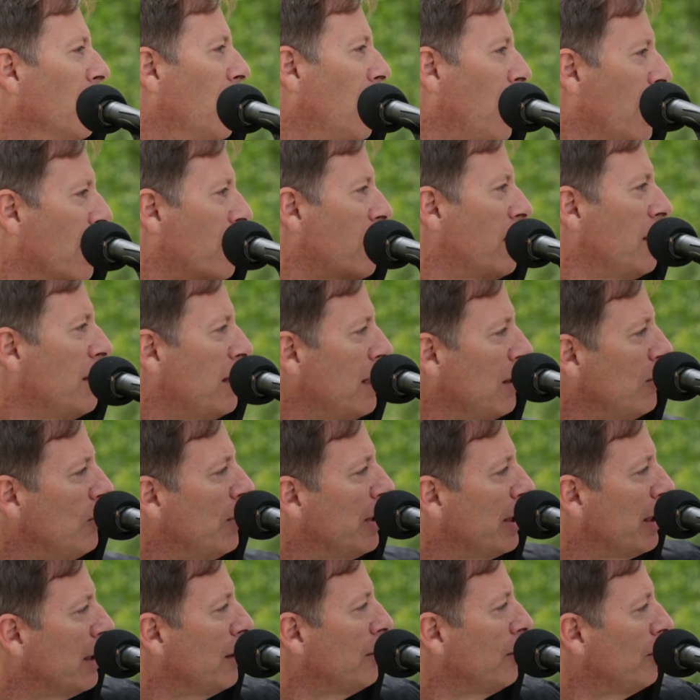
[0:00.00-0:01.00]
I actually did
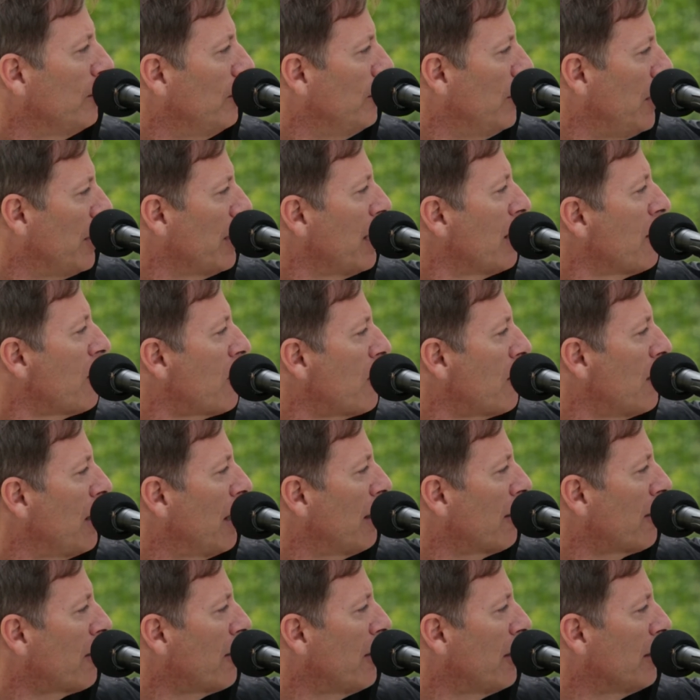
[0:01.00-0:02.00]
one at Monash
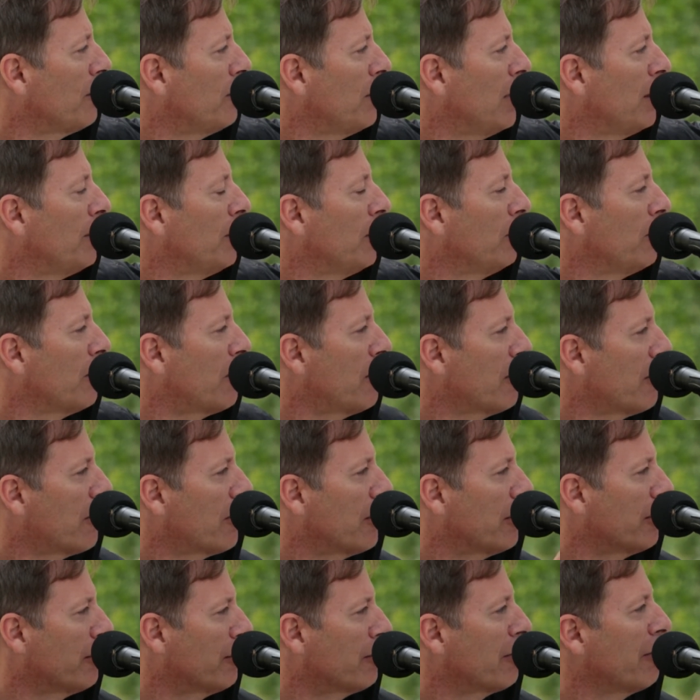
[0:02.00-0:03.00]
outside Mumma, which is
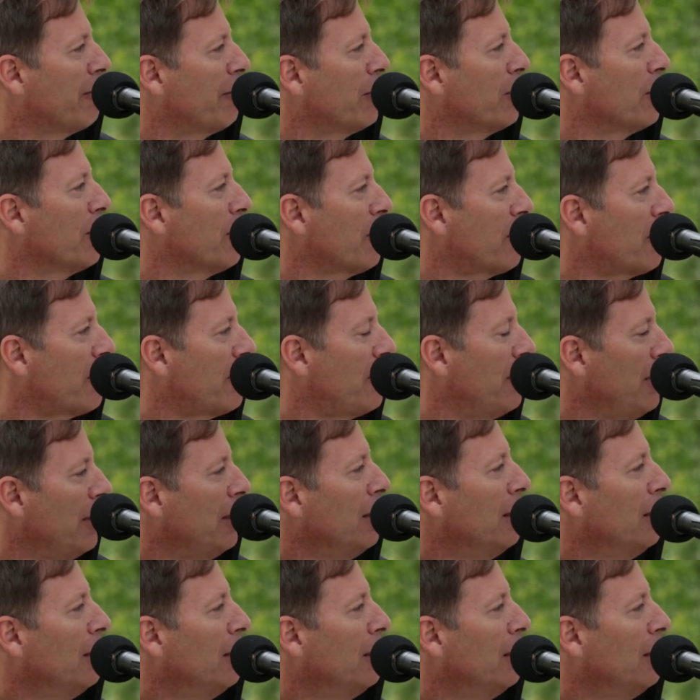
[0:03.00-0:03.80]
sort of reversed,